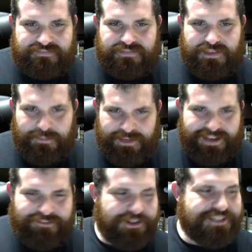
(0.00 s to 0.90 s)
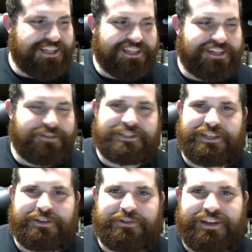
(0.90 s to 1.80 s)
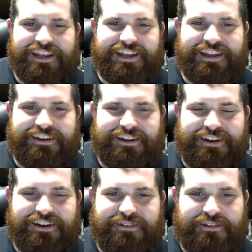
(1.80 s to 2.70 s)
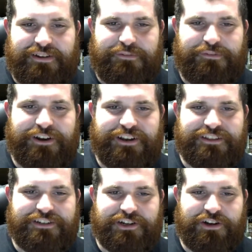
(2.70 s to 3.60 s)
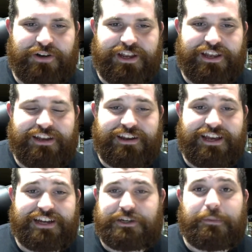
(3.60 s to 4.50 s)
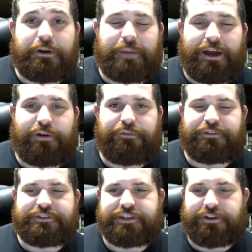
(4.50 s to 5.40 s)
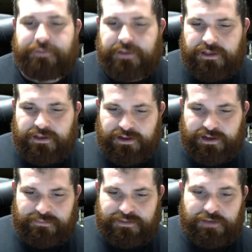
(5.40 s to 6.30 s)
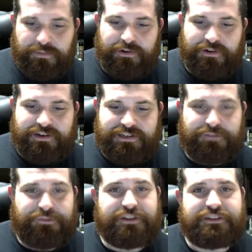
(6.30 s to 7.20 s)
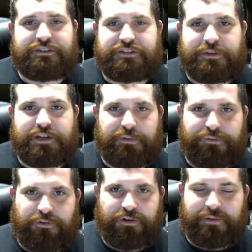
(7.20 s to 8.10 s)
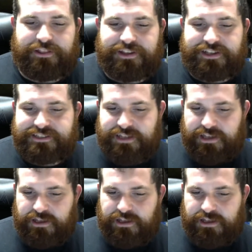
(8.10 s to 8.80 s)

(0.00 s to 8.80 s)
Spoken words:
But yeah, I've always thought that he was cute and kind of funny in the show, and actually pretty powerful. So Cubone definitely deserves to be number 4 on my list.